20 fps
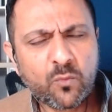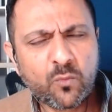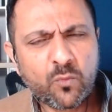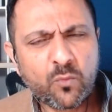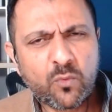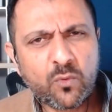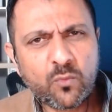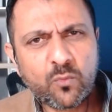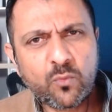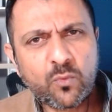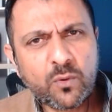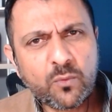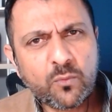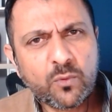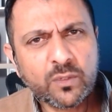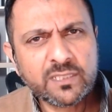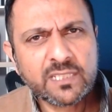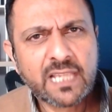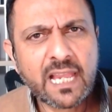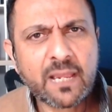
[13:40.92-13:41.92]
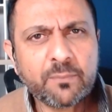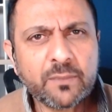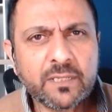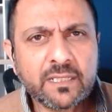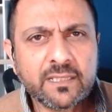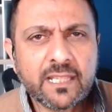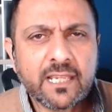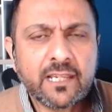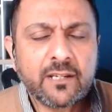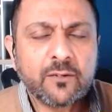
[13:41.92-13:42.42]
What's
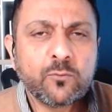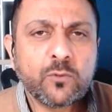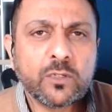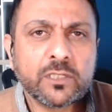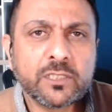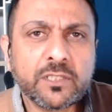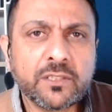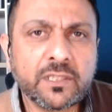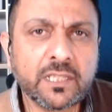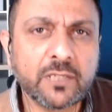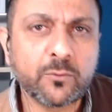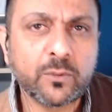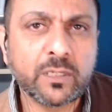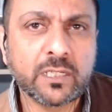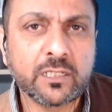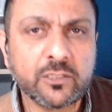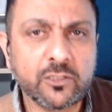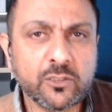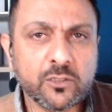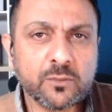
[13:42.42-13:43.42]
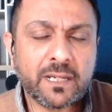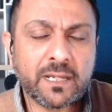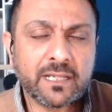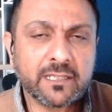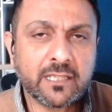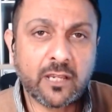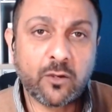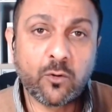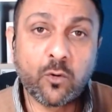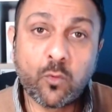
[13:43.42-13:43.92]
happening there, and what do you think we can do
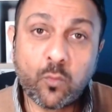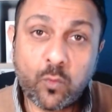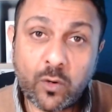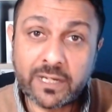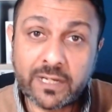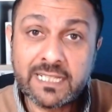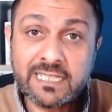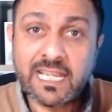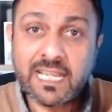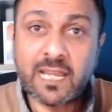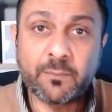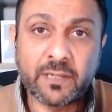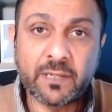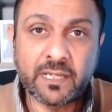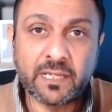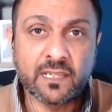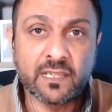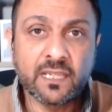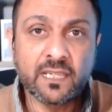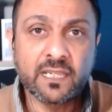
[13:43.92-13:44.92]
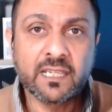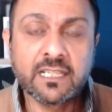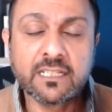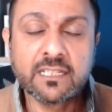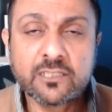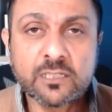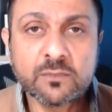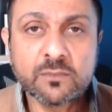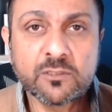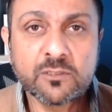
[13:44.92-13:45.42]
about that, or what is happening
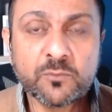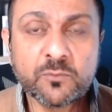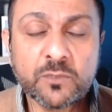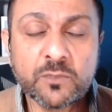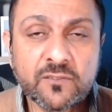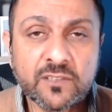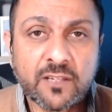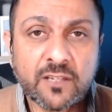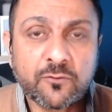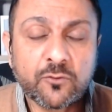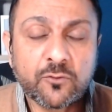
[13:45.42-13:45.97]
in terms of moving